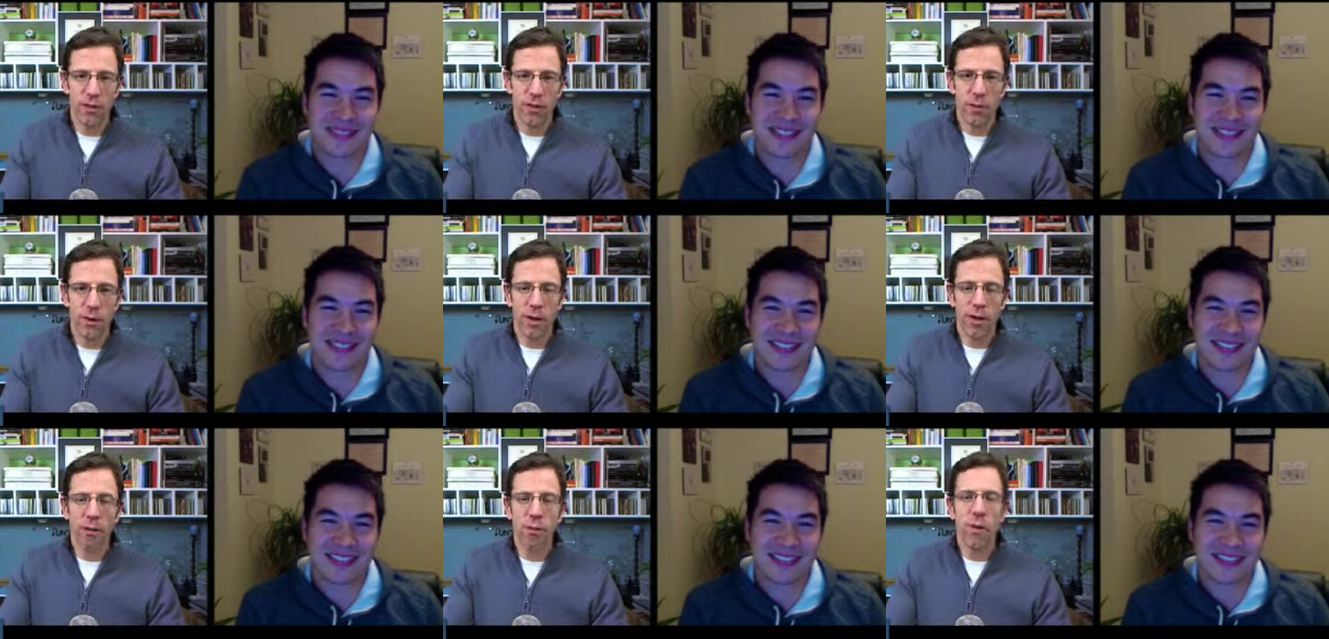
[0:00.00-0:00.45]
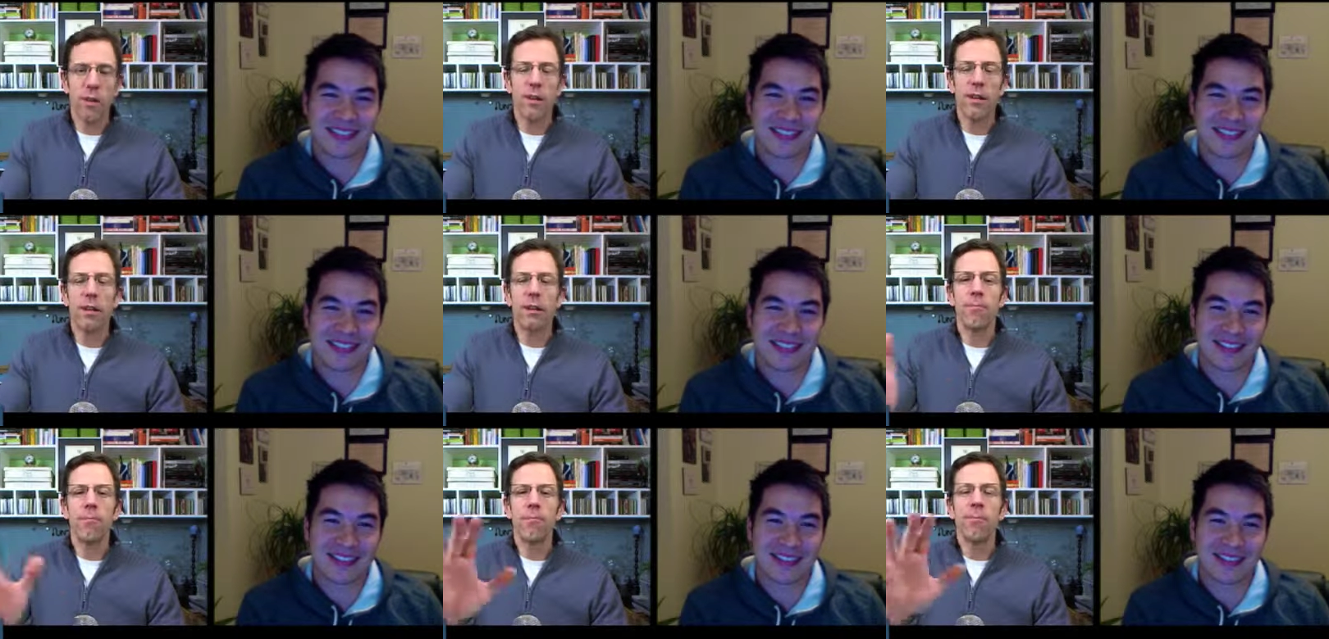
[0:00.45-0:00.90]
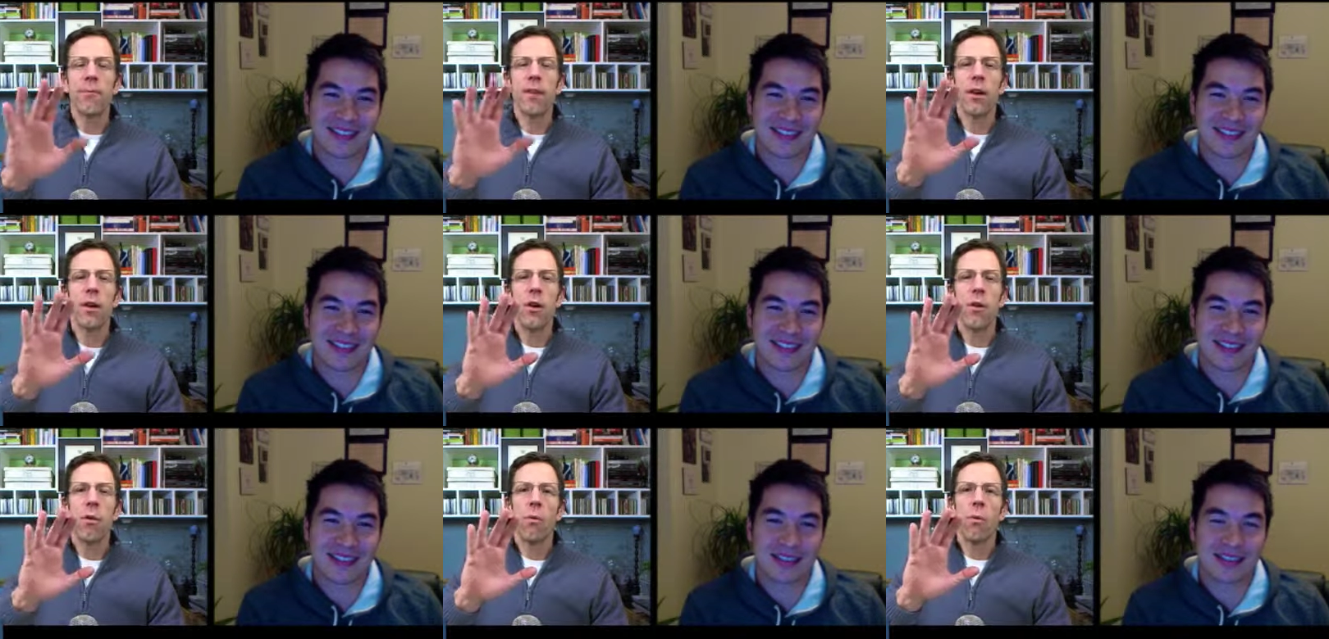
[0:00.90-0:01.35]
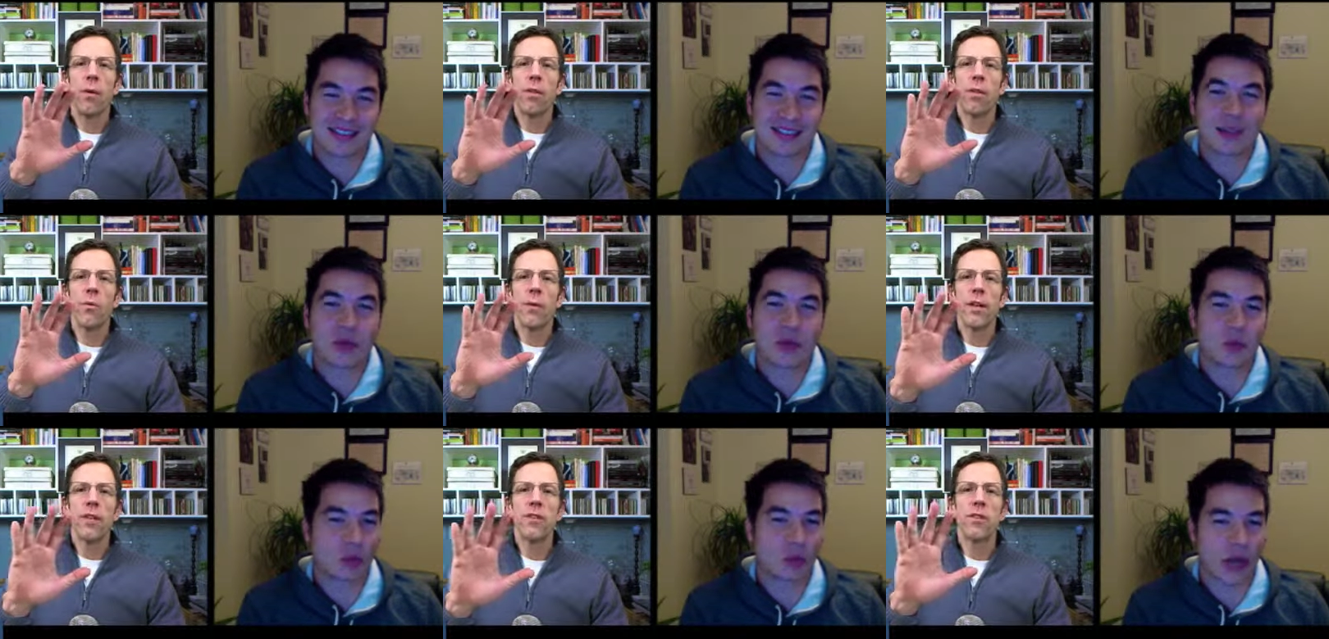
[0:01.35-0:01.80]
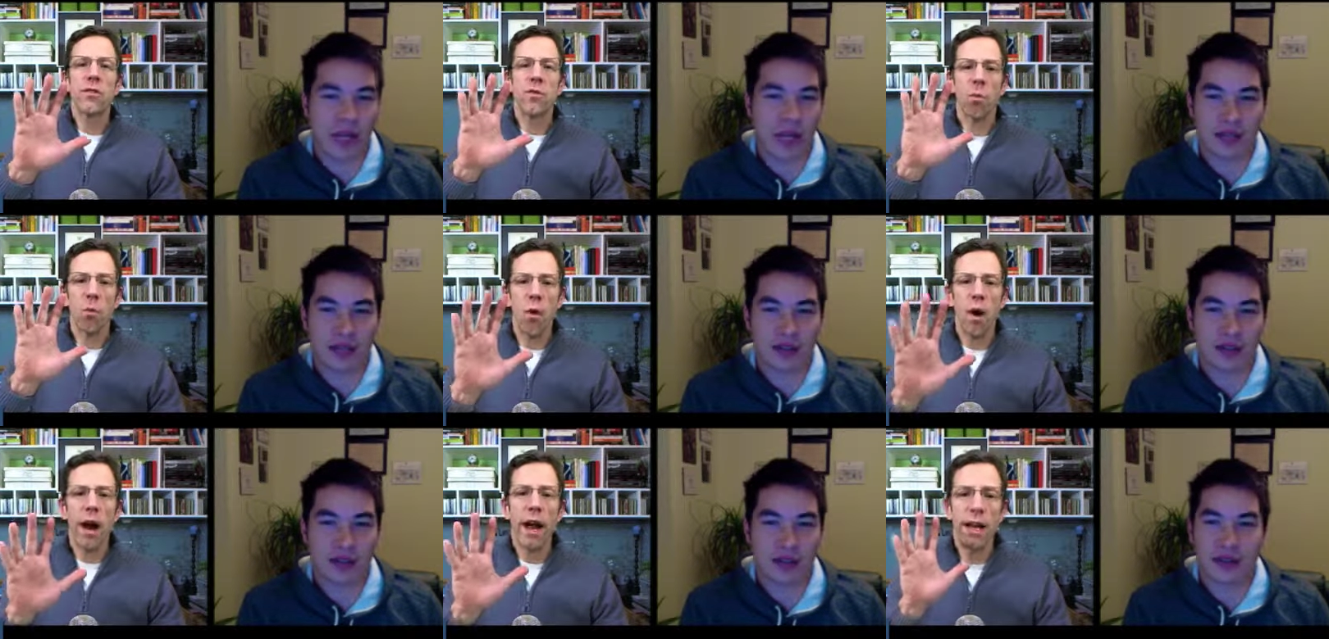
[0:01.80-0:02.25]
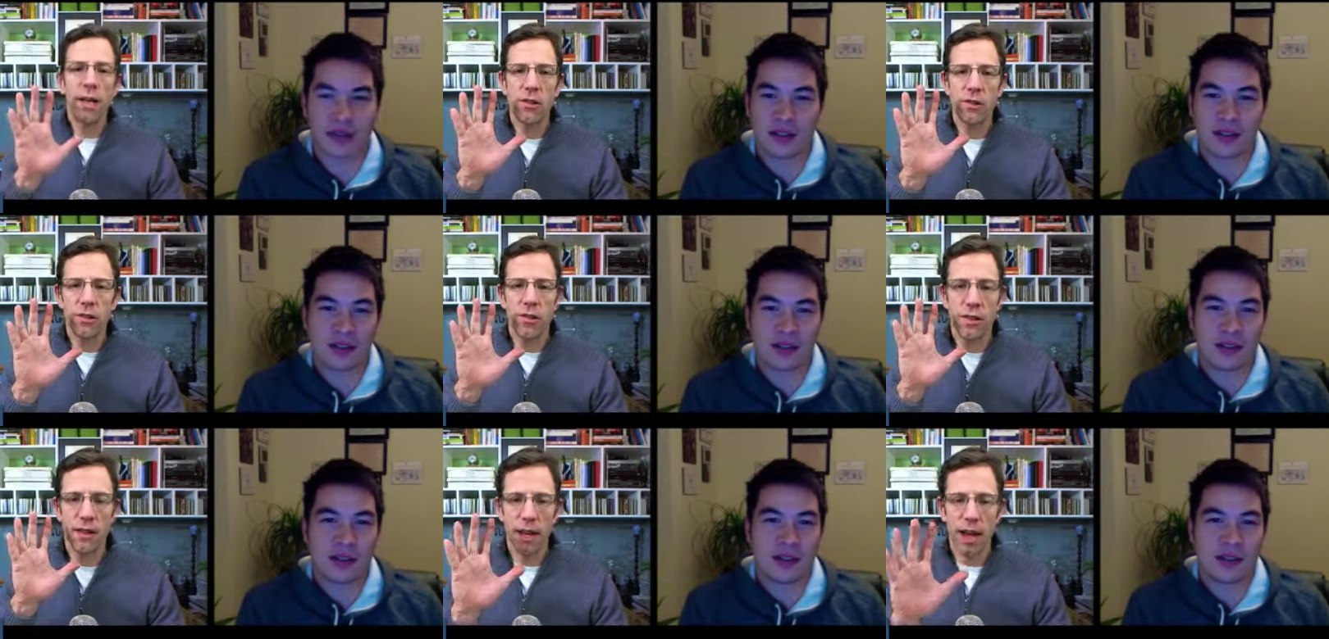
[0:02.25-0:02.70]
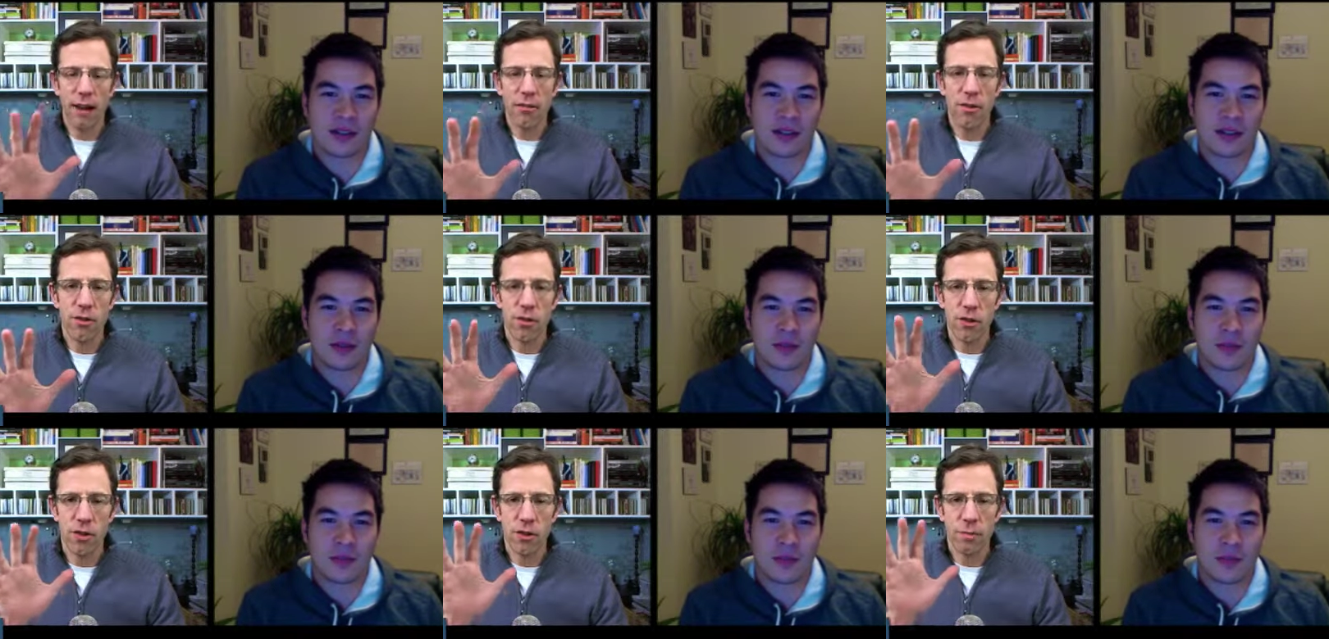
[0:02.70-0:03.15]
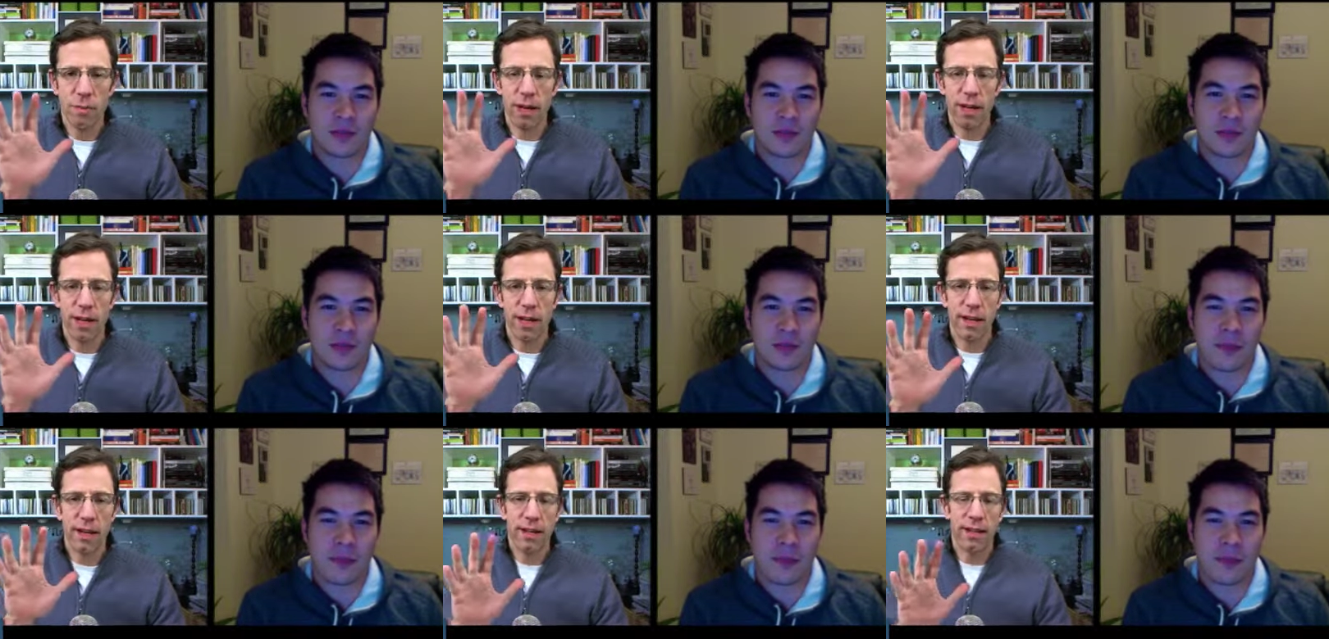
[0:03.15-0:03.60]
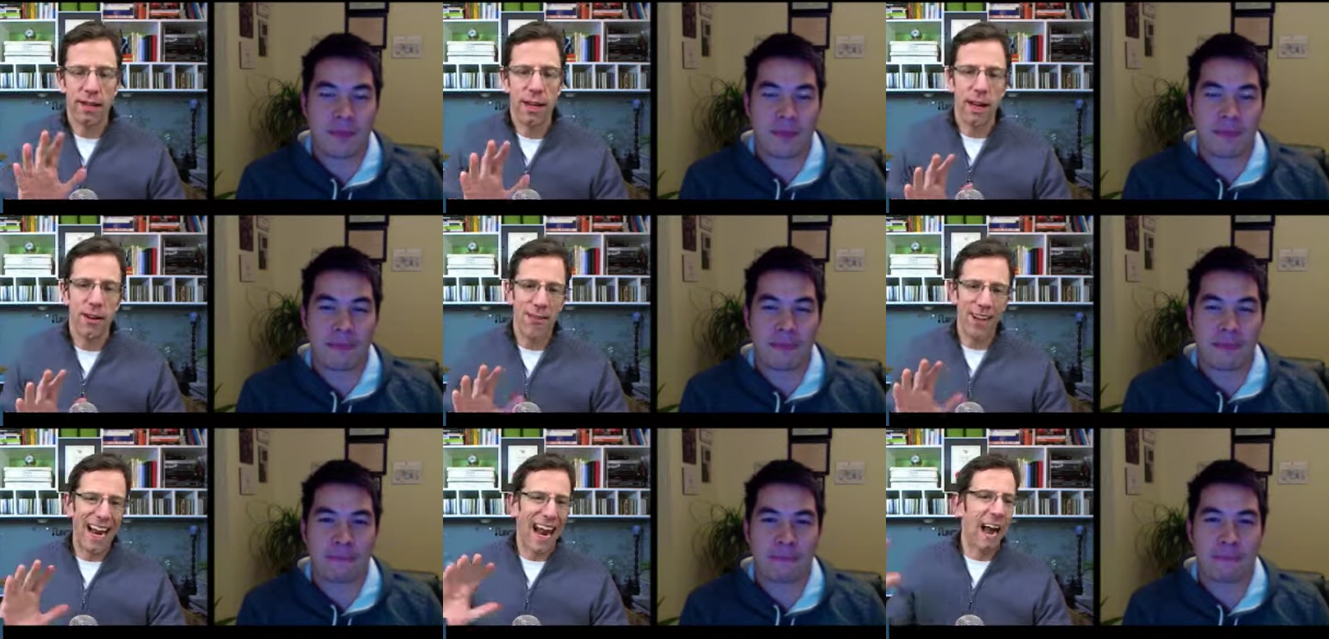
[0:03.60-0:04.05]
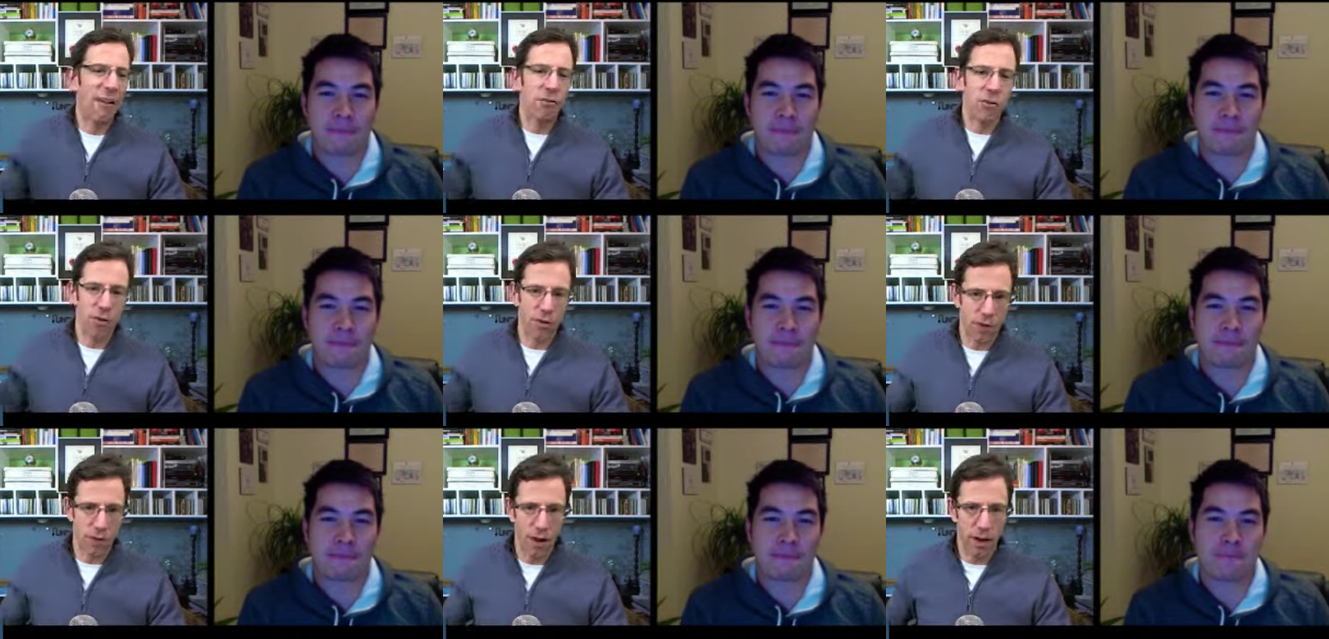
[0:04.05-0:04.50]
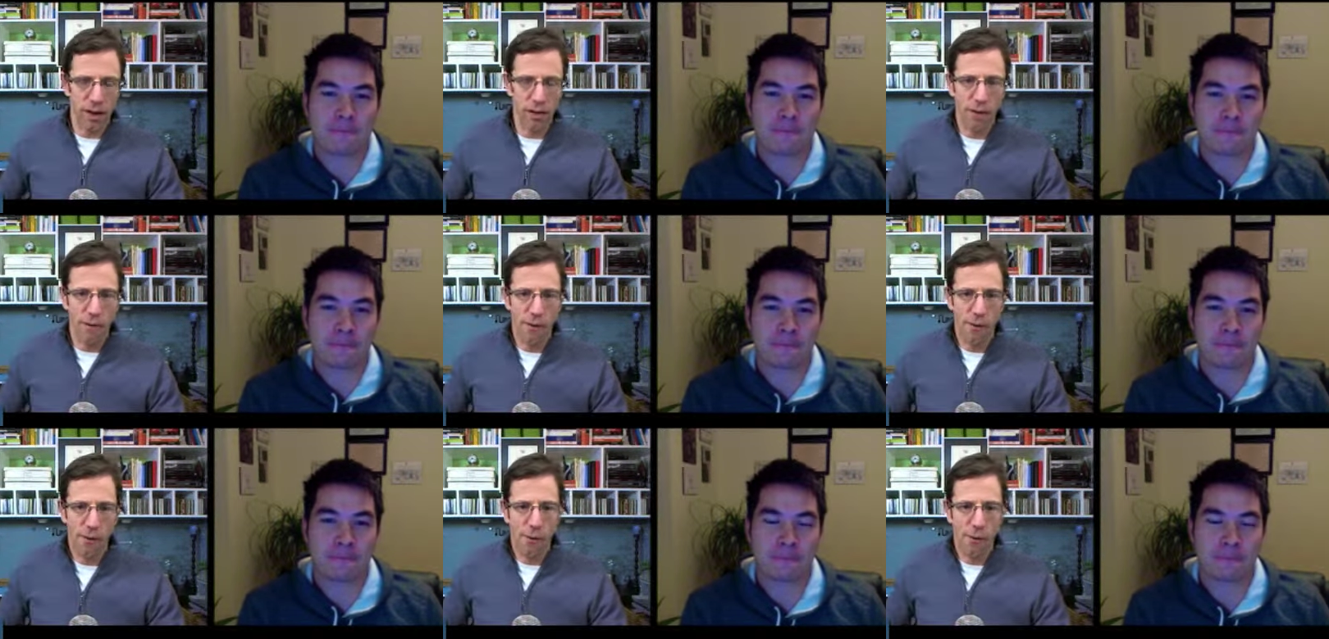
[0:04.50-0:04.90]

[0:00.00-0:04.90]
Speaker 1: What are the, what are the, what are the reasons why it should never just be kind of an afterthought?